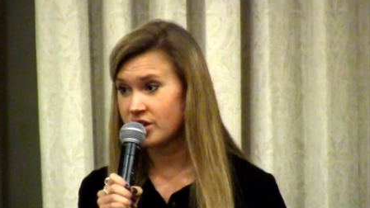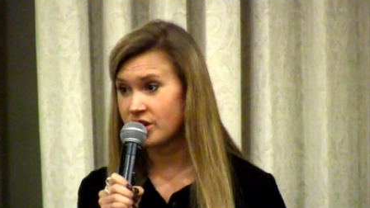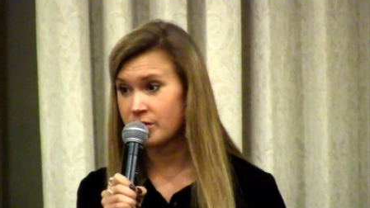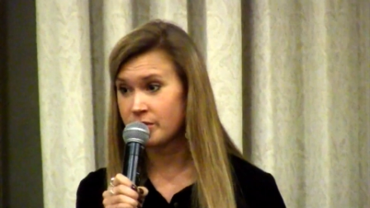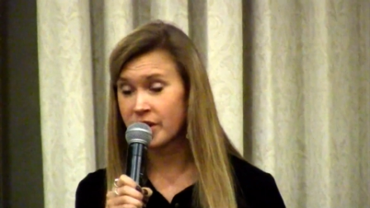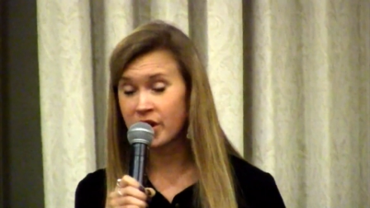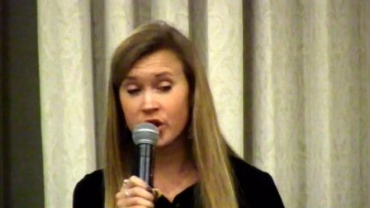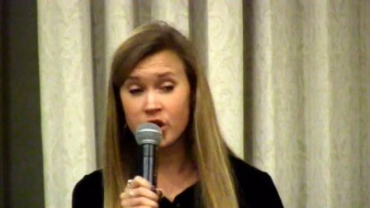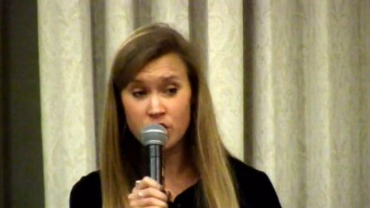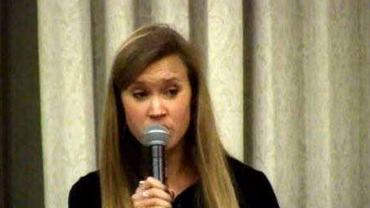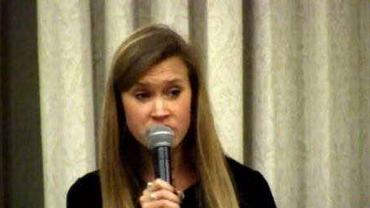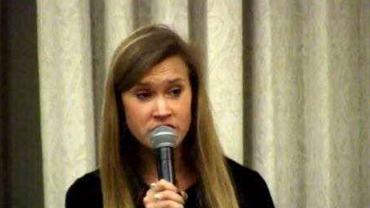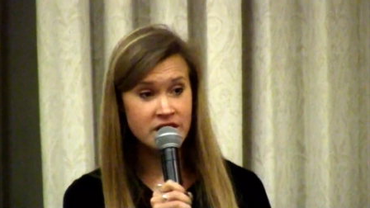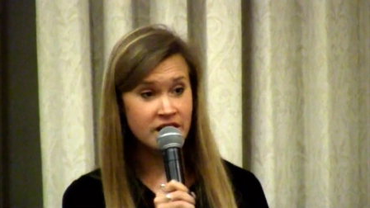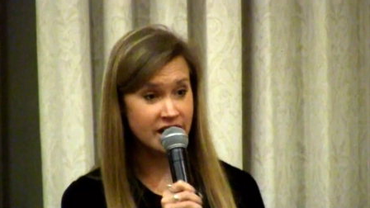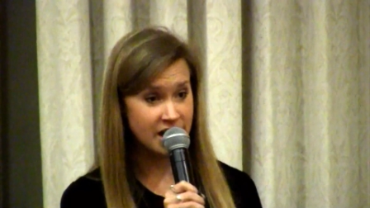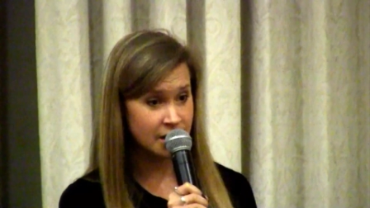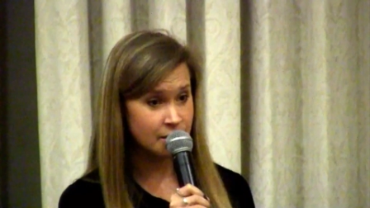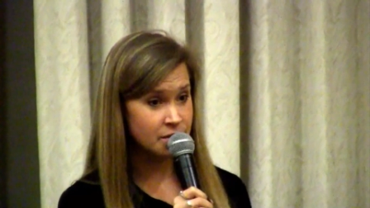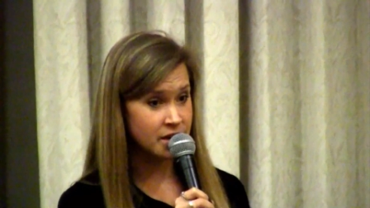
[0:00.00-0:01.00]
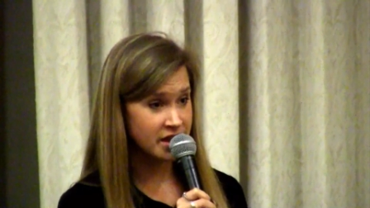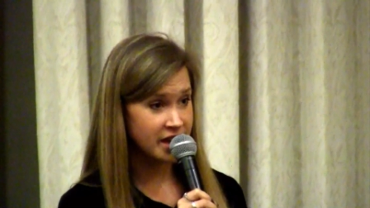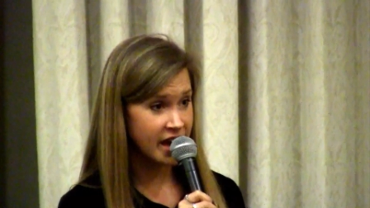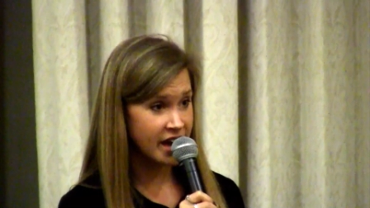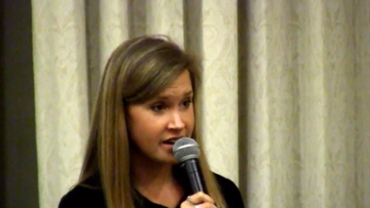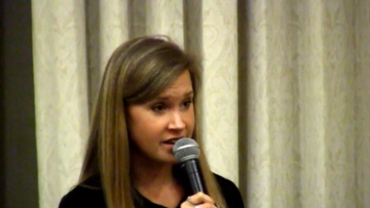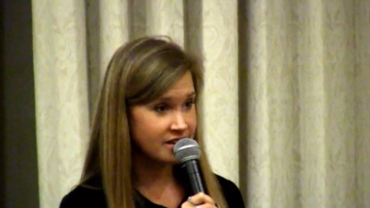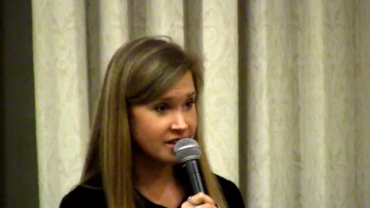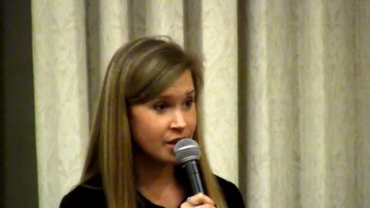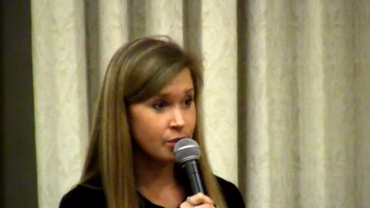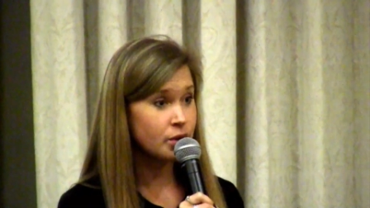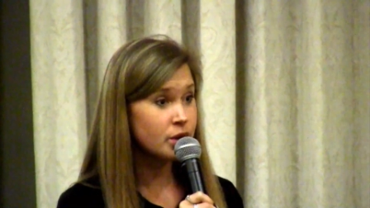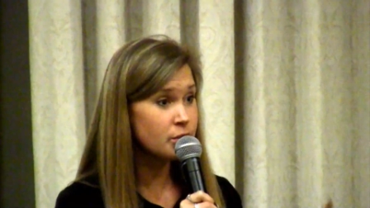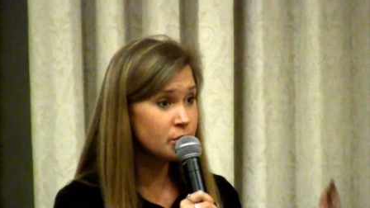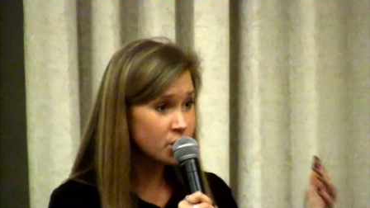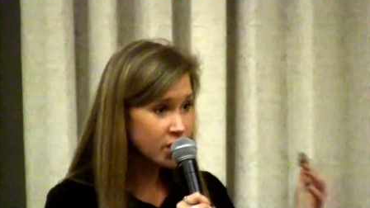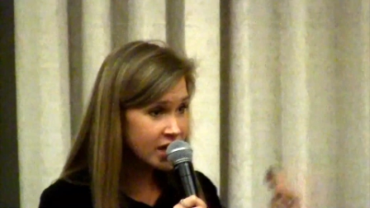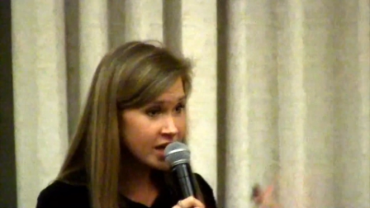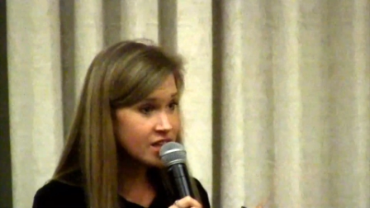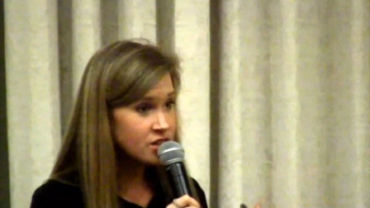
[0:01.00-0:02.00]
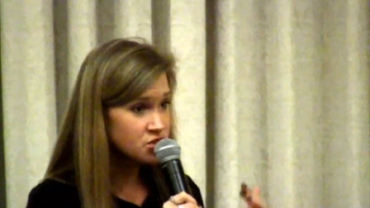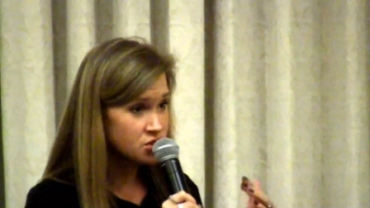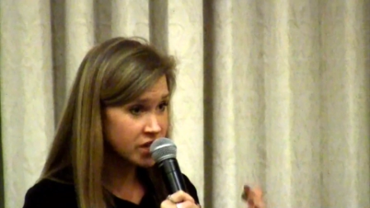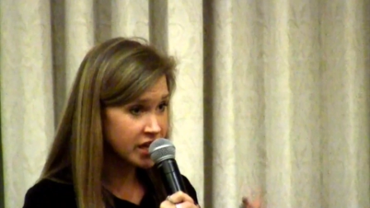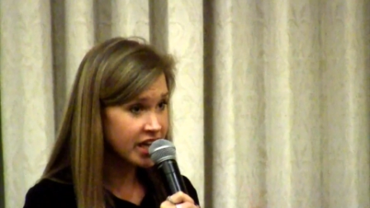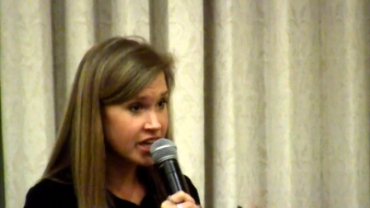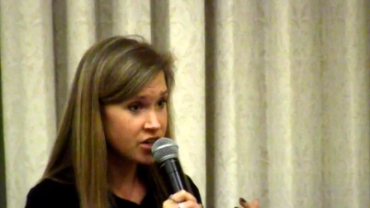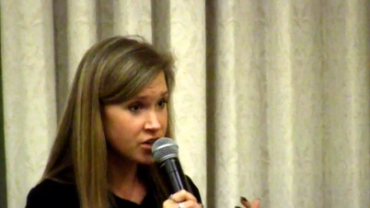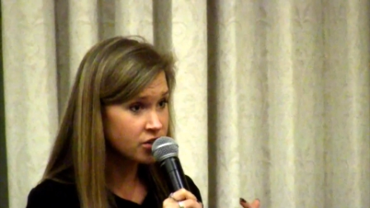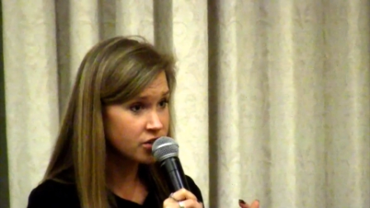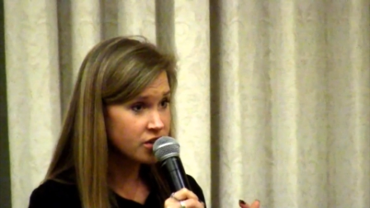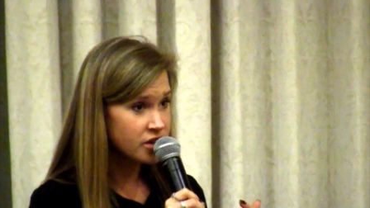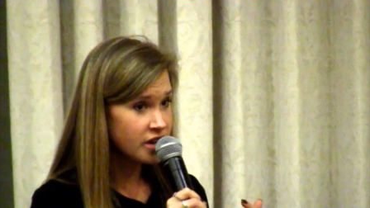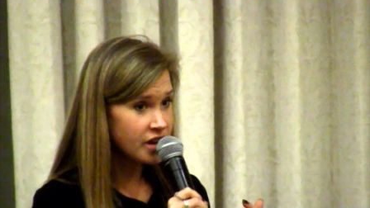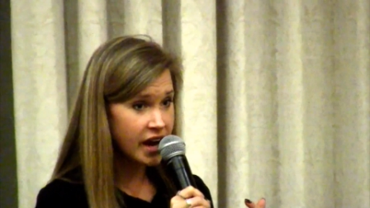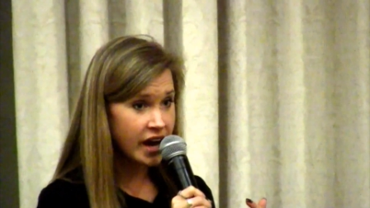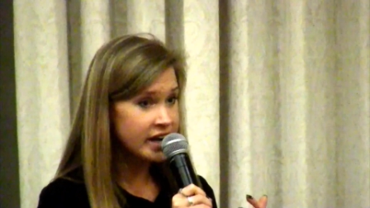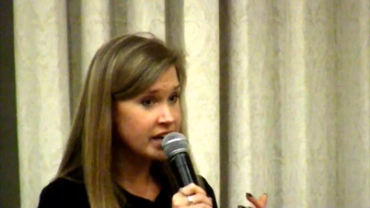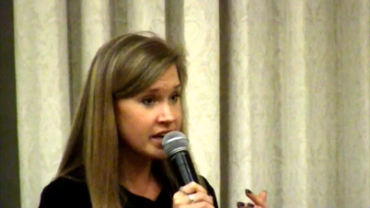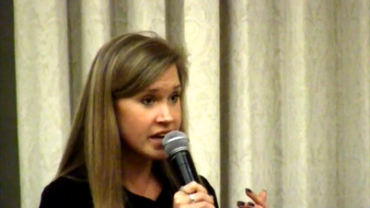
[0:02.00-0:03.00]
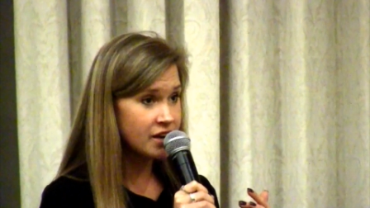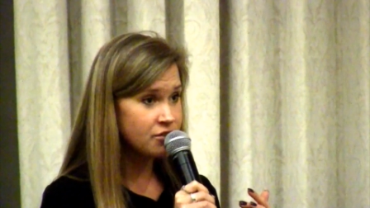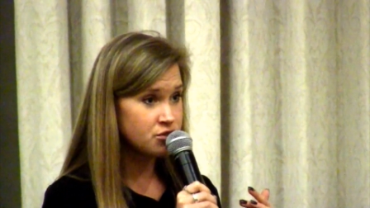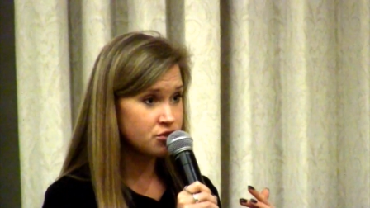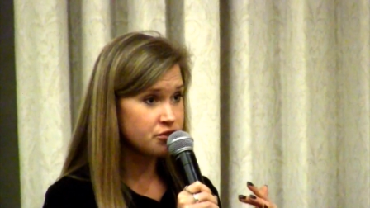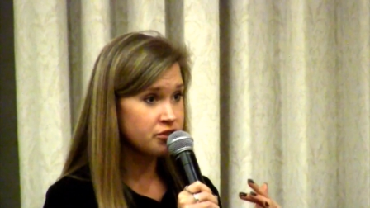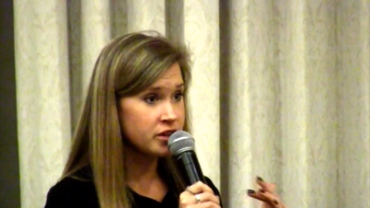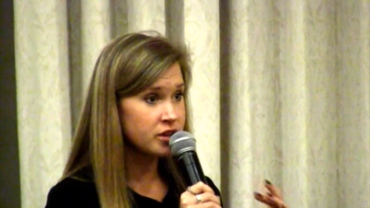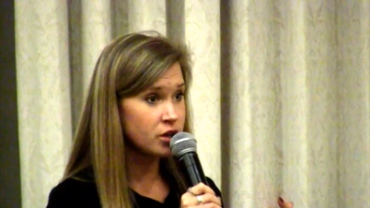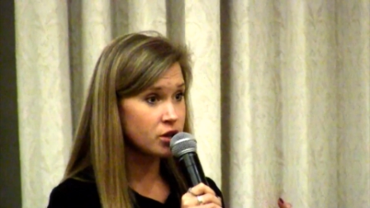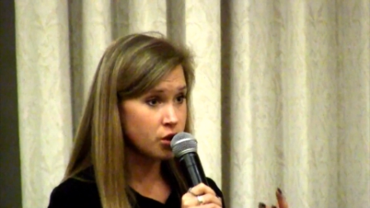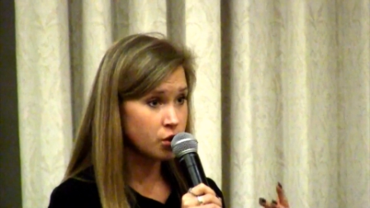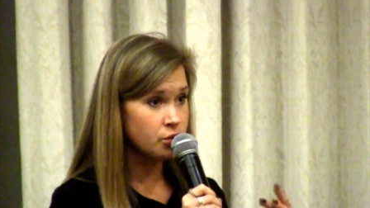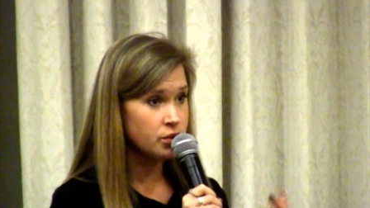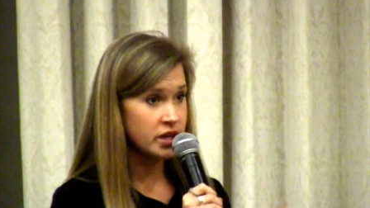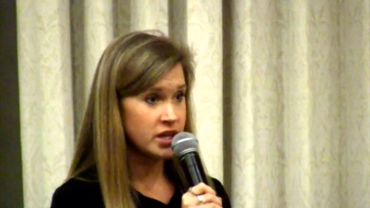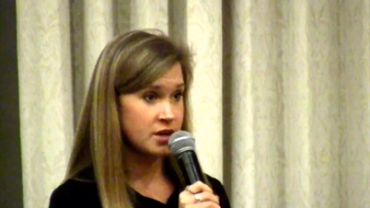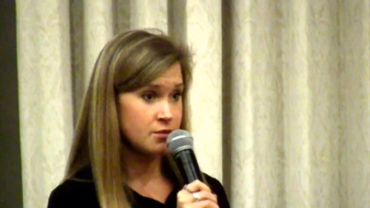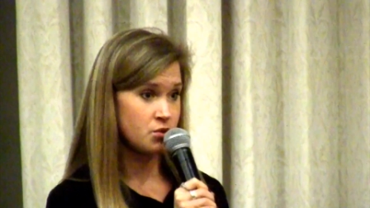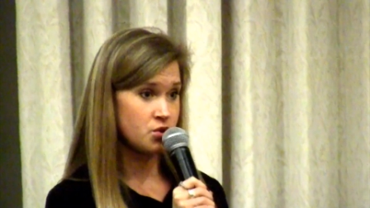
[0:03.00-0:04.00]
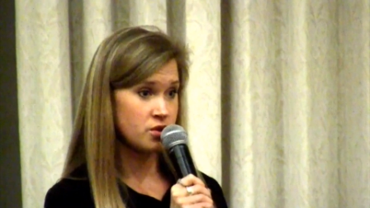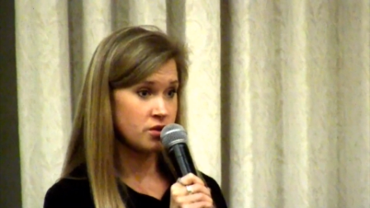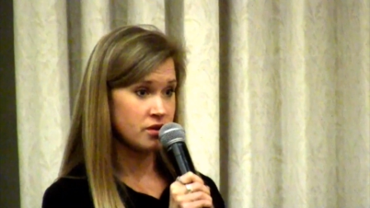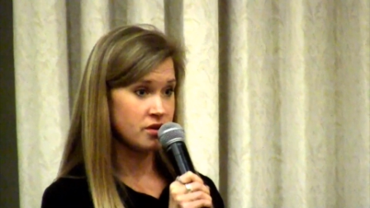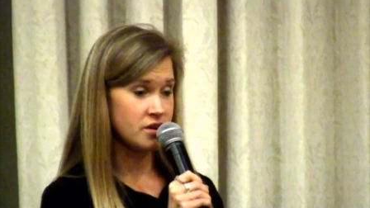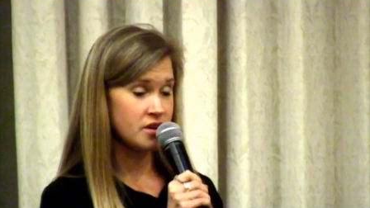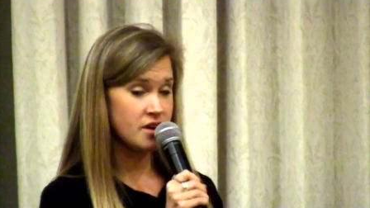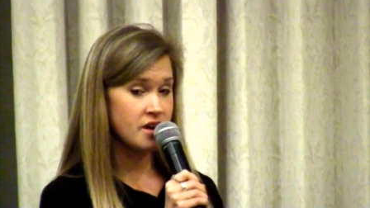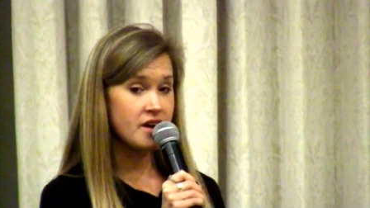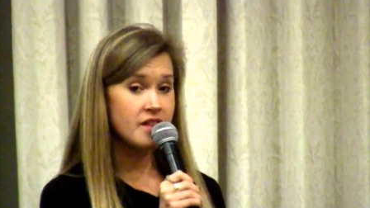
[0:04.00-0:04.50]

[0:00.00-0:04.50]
And by her telling me that, that we were in it together, I didn't have to feel alone anymore.